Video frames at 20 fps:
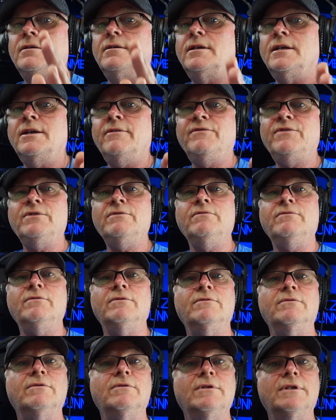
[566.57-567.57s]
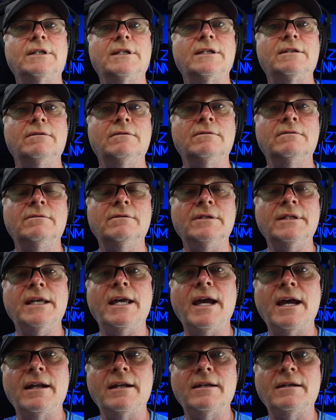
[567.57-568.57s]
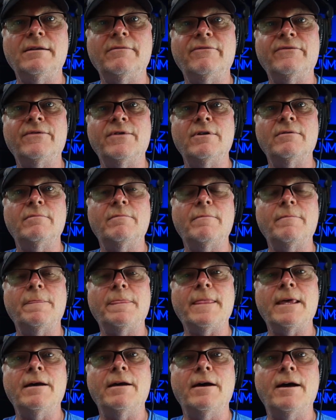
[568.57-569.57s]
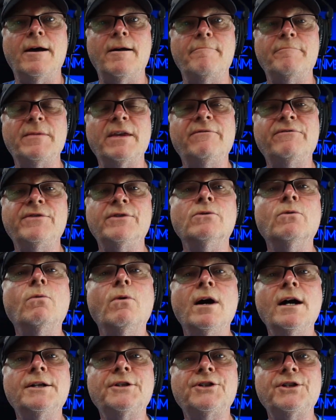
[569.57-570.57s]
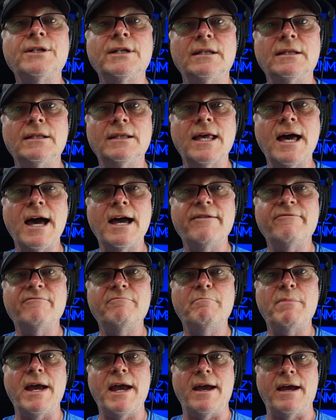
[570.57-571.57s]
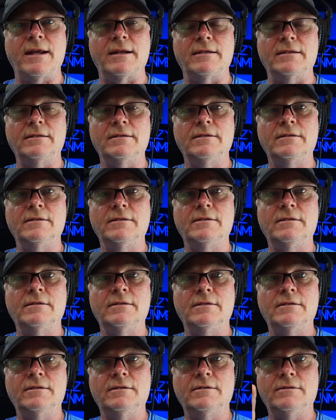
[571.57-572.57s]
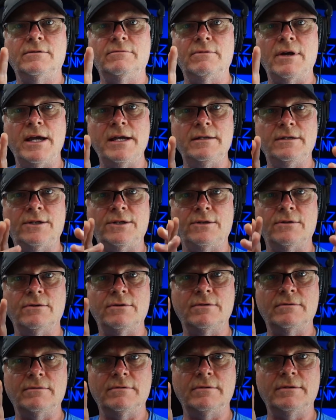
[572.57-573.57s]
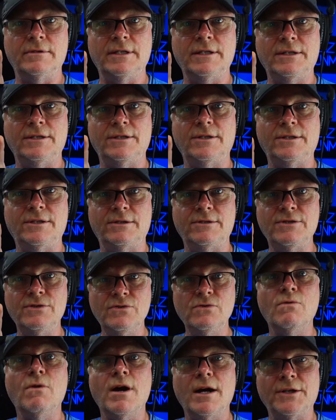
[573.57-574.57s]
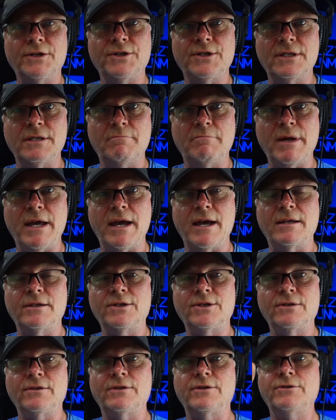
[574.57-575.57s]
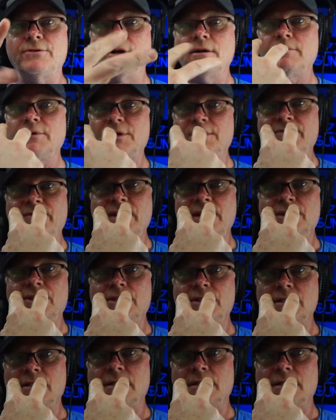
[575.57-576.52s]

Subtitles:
if you look at it from, if you're watching a live band, right? So this is you watching the band, so the drummer's facing you